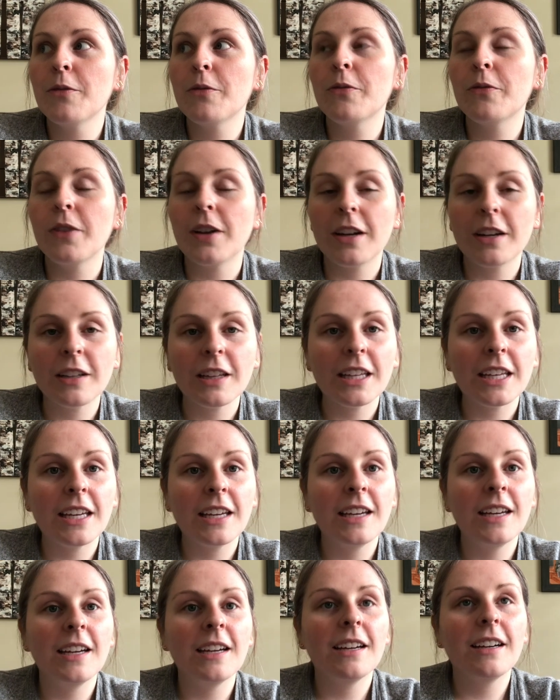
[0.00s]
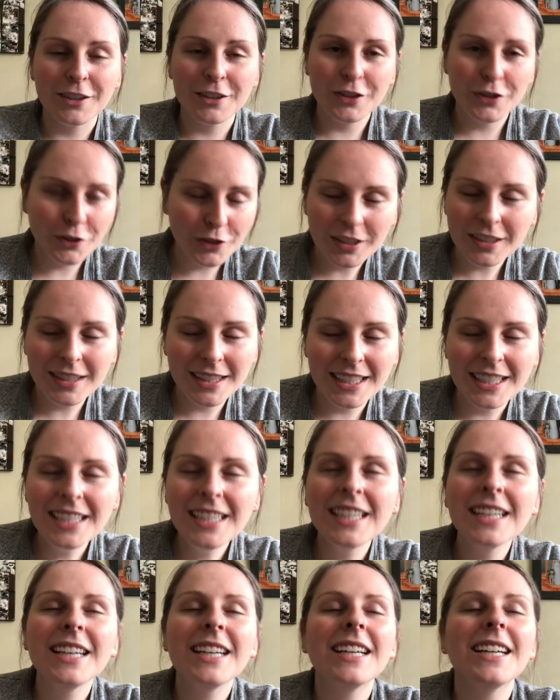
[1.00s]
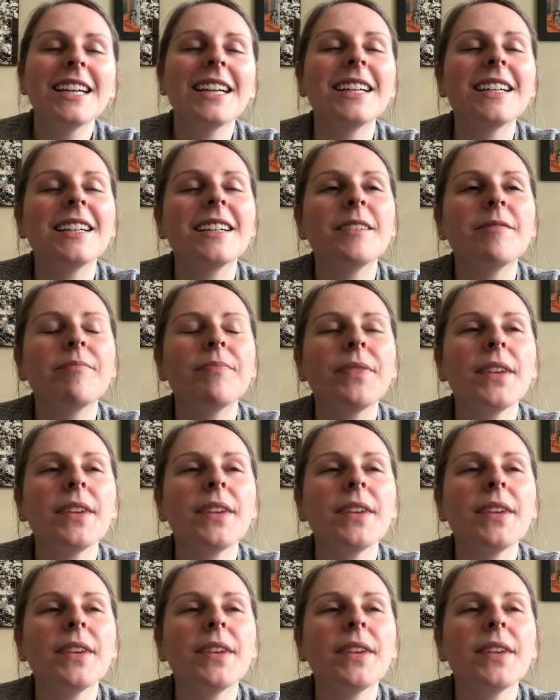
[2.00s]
fairly or strictly um,